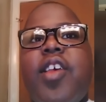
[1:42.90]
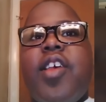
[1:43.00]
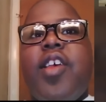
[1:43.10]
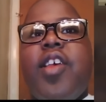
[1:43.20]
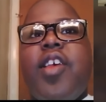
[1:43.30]

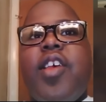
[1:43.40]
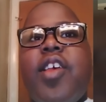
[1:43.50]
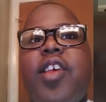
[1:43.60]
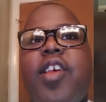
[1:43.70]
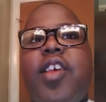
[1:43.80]

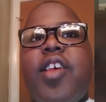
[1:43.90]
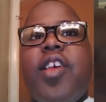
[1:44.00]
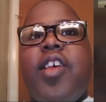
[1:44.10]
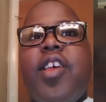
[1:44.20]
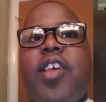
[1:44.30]

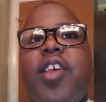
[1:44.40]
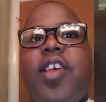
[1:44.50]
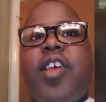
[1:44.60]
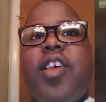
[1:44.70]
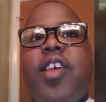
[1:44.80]

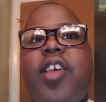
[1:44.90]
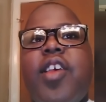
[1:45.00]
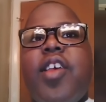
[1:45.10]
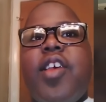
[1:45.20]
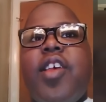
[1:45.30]

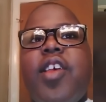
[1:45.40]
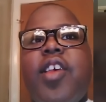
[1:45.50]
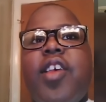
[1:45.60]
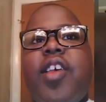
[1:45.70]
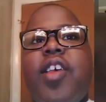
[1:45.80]

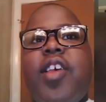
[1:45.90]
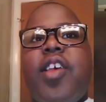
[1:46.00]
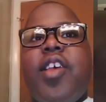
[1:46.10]
This person isn't speaking.